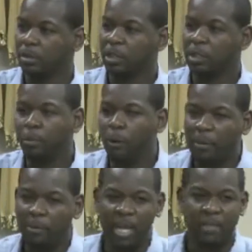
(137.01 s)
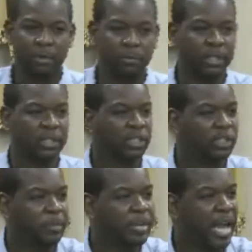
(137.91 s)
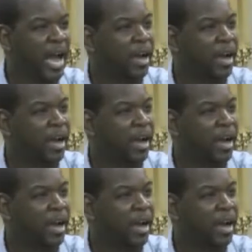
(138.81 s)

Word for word: to the point where even when Shimei